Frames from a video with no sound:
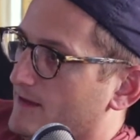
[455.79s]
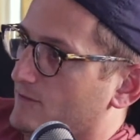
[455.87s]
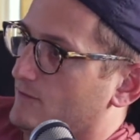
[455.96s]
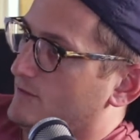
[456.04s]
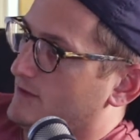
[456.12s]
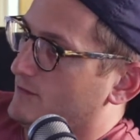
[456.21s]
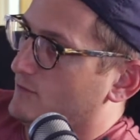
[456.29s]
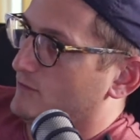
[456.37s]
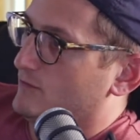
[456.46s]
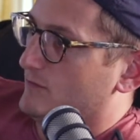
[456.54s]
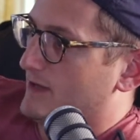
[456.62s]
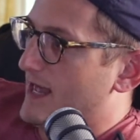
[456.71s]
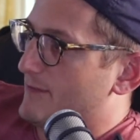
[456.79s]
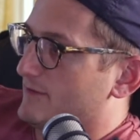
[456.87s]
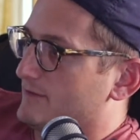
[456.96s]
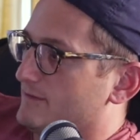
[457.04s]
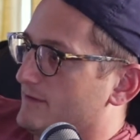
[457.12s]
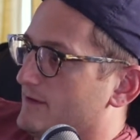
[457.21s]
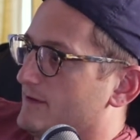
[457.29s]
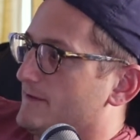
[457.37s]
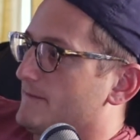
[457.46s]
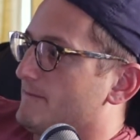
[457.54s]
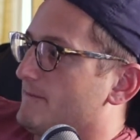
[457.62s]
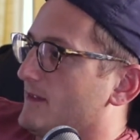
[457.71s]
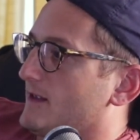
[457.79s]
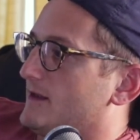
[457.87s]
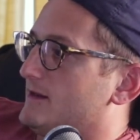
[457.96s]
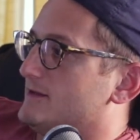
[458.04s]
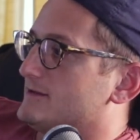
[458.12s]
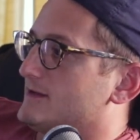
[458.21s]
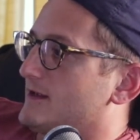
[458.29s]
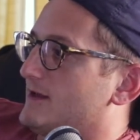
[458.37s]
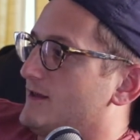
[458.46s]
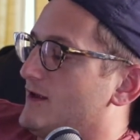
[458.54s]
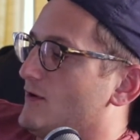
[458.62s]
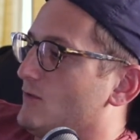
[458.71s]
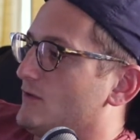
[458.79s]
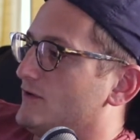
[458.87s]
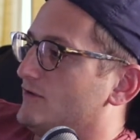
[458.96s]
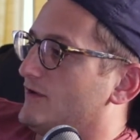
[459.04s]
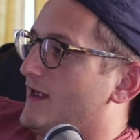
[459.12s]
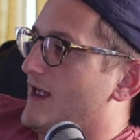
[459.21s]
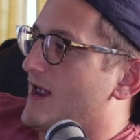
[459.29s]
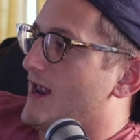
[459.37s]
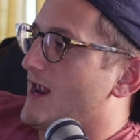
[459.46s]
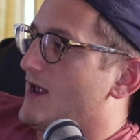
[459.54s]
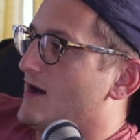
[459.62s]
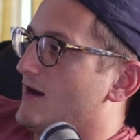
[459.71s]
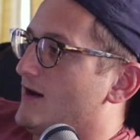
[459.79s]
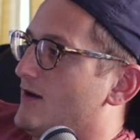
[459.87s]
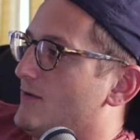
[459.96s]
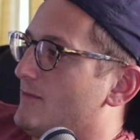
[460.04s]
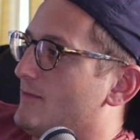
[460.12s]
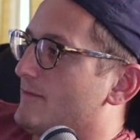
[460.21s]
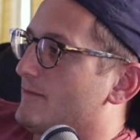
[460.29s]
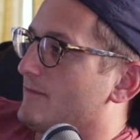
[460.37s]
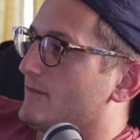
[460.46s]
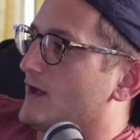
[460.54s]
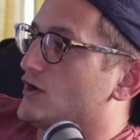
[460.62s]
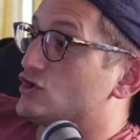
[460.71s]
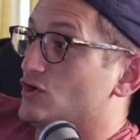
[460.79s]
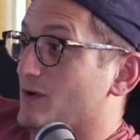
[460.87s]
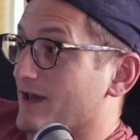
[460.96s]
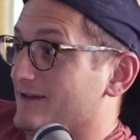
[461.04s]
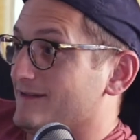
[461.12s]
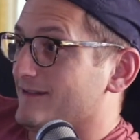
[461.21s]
And, well, what happened? And he said there was a shooting.